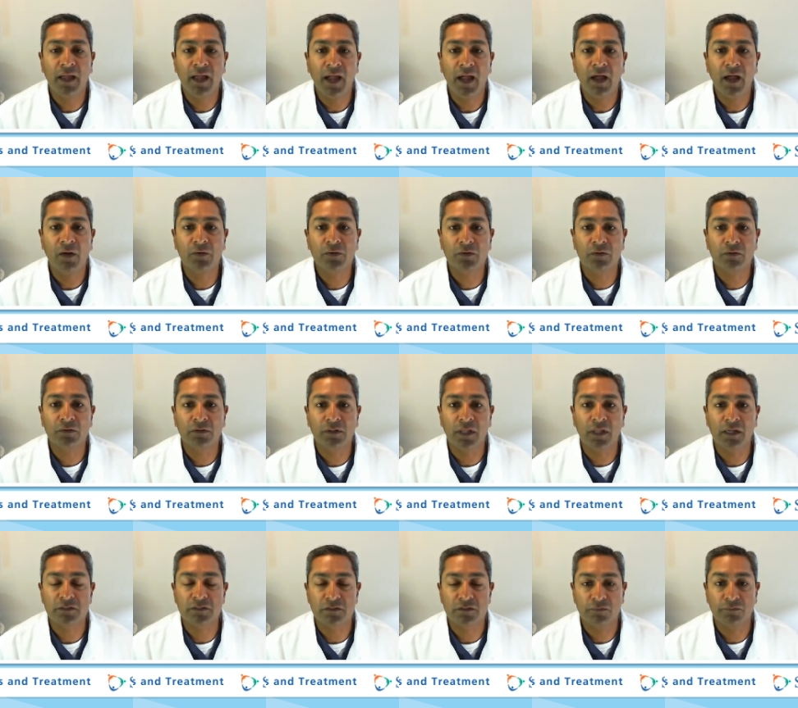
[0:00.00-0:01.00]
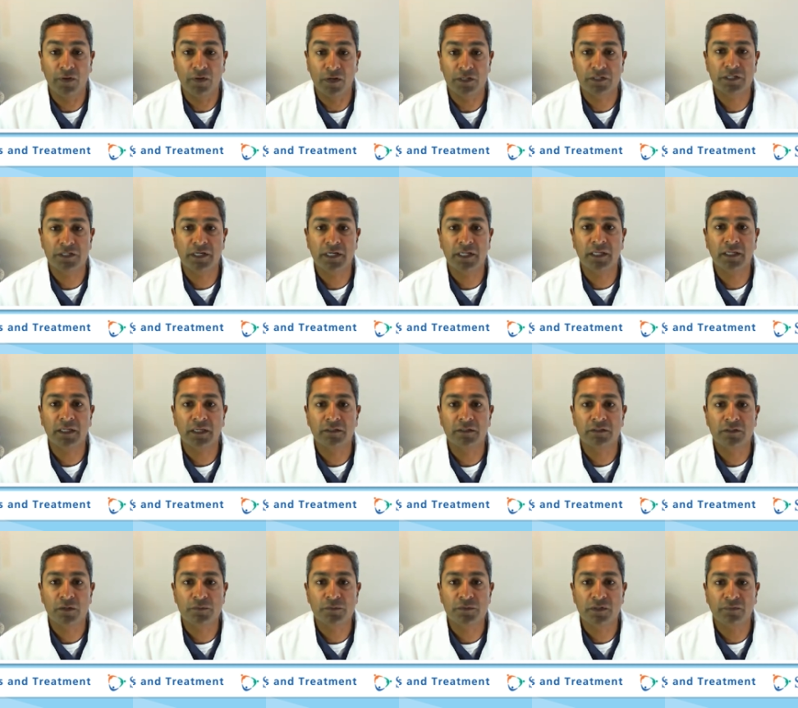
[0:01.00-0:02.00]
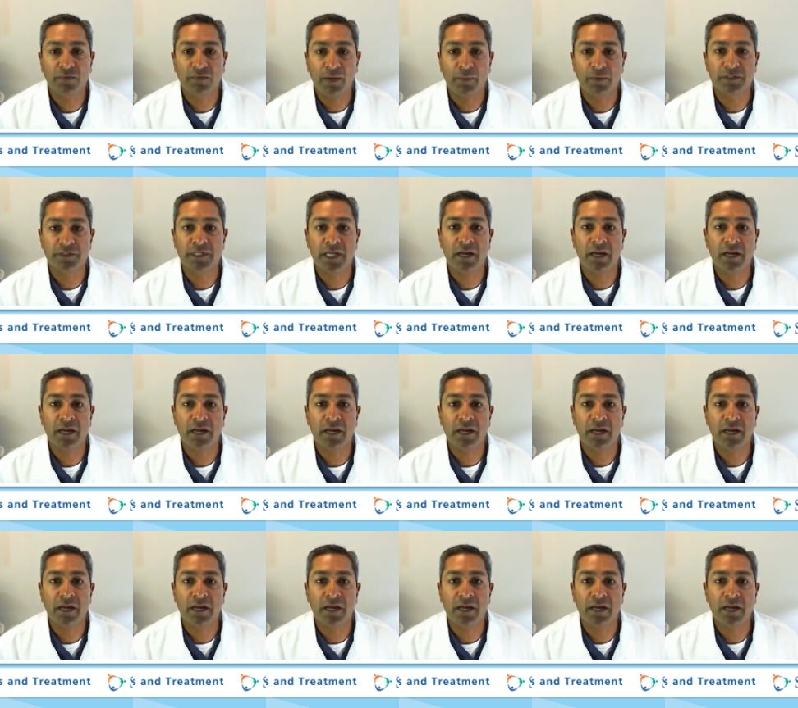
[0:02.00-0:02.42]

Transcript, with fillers: how your lungs are functioning in terms of how much